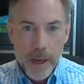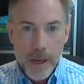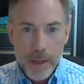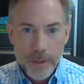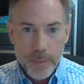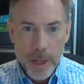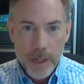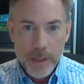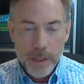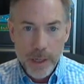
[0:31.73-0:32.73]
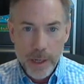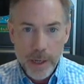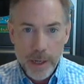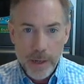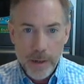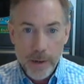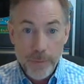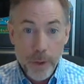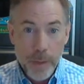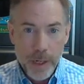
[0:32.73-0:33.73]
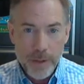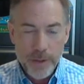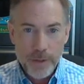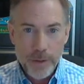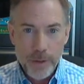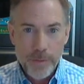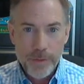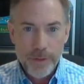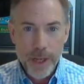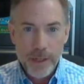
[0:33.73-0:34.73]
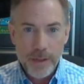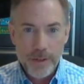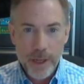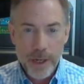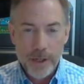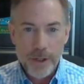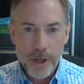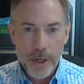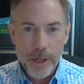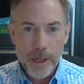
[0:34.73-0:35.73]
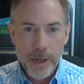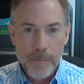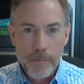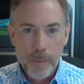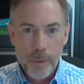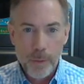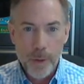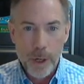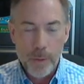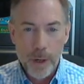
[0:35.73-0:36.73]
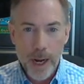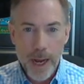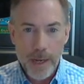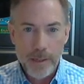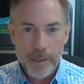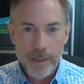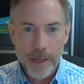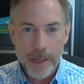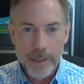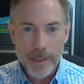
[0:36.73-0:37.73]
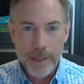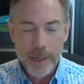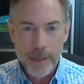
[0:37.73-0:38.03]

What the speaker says: I'll spend a few minutes sort of setting the stage on where we're at and